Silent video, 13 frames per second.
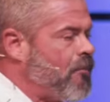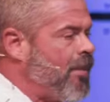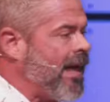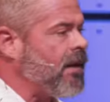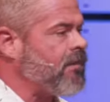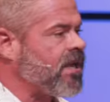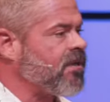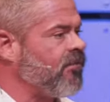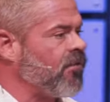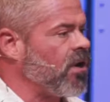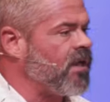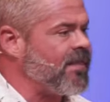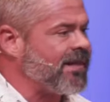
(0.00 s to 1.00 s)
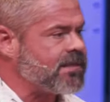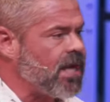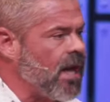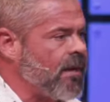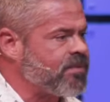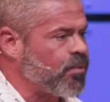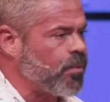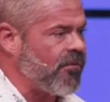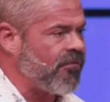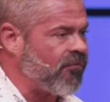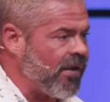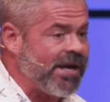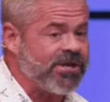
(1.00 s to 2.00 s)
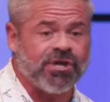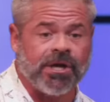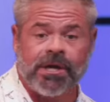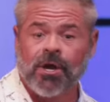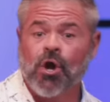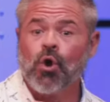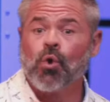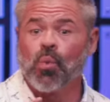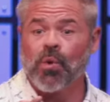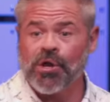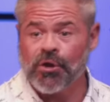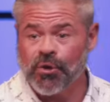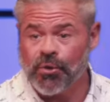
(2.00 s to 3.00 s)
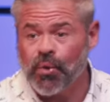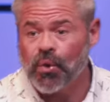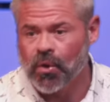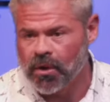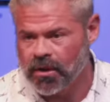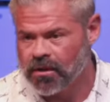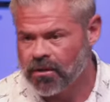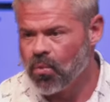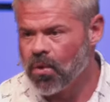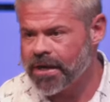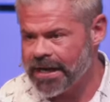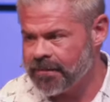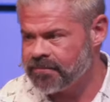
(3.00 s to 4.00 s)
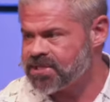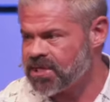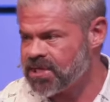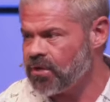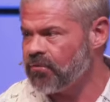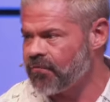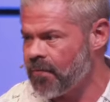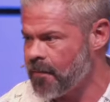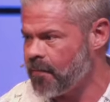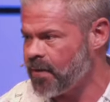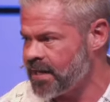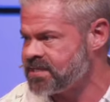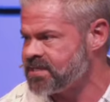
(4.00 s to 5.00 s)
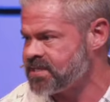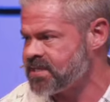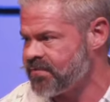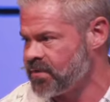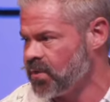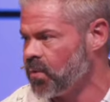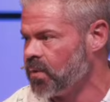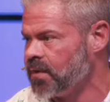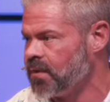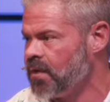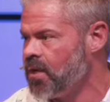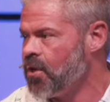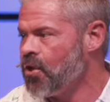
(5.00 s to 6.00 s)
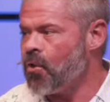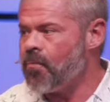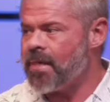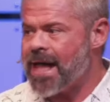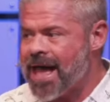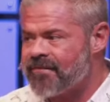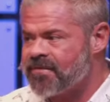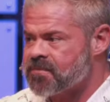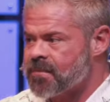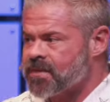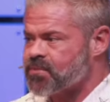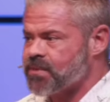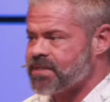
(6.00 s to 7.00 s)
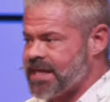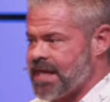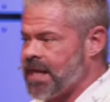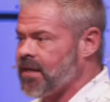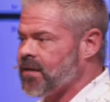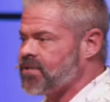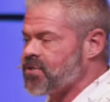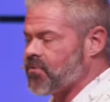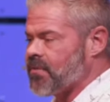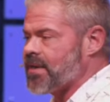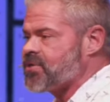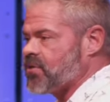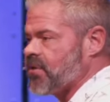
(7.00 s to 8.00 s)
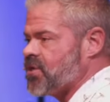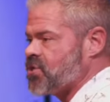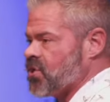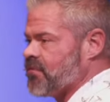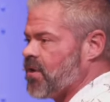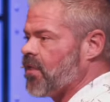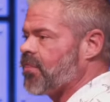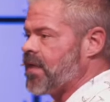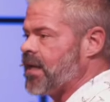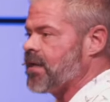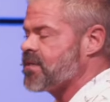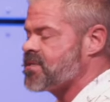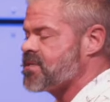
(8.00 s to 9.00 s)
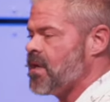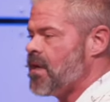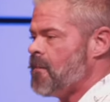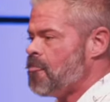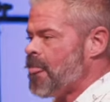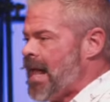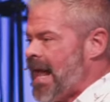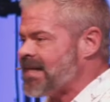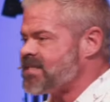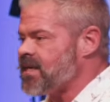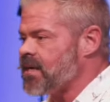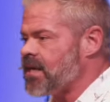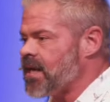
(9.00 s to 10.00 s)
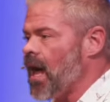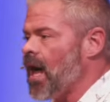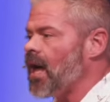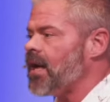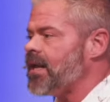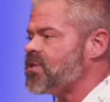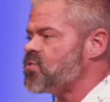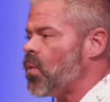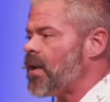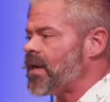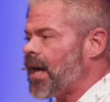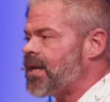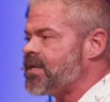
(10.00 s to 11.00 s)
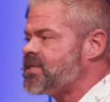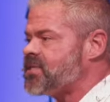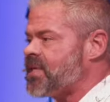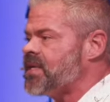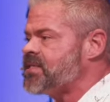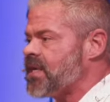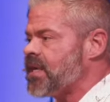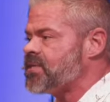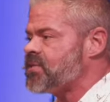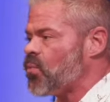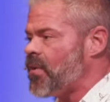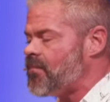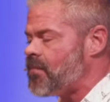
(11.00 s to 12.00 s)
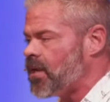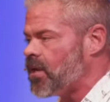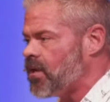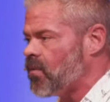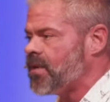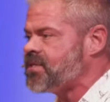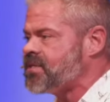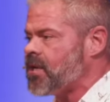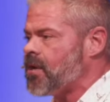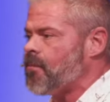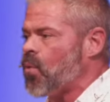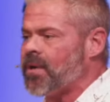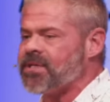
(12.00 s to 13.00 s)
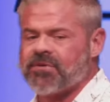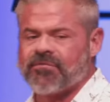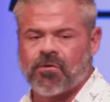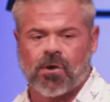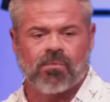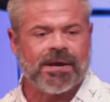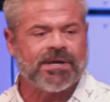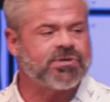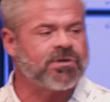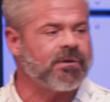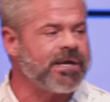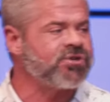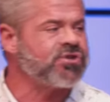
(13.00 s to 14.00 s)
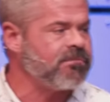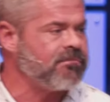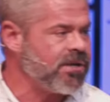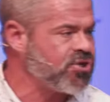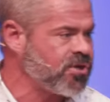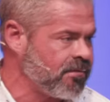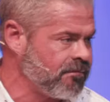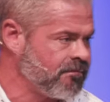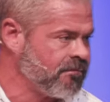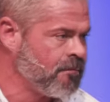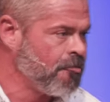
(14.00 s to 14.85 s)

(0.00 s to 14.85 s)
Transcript: Repent and be converted that times of refreshing renewal will come to you from the presence of the Lord, whom the heavens must retain until the restoration of all things. And see, God is God has sent us, we've been anointed and appointed for a restoration mission.